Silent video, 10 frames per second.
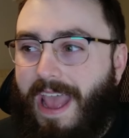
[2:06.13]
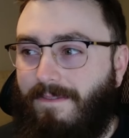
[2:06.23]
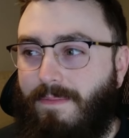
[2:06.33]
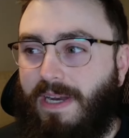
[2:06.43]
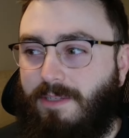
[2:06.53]

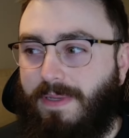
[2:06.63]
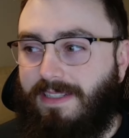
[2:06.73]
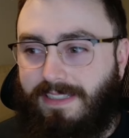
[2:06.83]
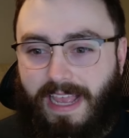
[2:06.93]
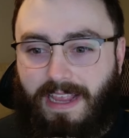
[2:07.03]
everybody's been
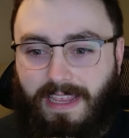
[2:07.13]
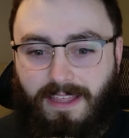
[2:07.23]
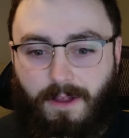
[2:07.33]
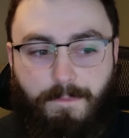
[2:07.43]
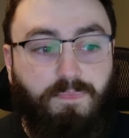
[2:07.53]
saying
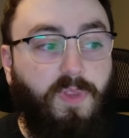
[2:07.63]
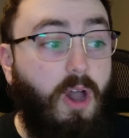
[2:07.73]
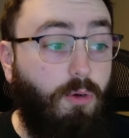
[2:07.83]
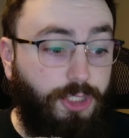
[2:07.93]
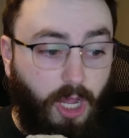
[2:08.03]
either,
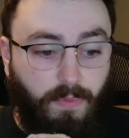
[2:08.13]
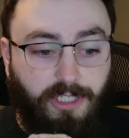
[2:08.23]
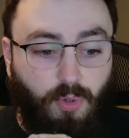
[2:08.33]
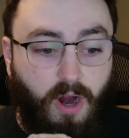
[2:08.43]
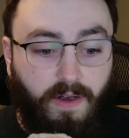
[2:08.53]
oh, Sean went
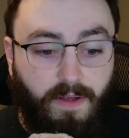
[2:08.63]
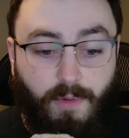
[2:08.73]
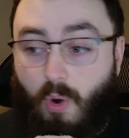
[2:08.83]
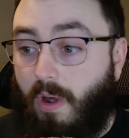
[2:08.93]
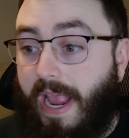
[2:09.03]
too hard on him,
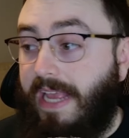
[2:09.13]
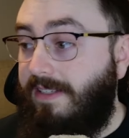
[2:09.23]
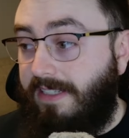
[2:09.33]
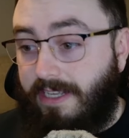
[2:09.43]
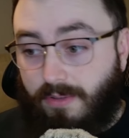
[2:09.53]
or hey,
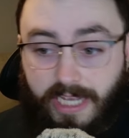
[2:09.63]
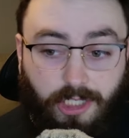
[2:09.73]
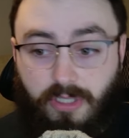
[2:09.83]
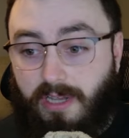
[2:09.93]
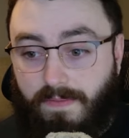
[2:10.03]
Sneako's
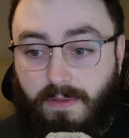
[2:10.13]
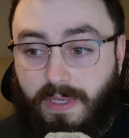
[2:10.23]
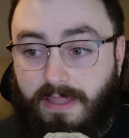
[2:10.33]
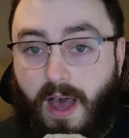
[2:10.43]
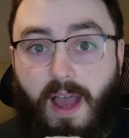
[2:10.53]
actually tougher than we
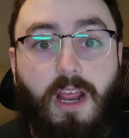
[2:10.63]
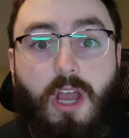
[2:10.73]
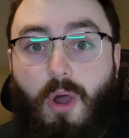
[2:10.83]
thought,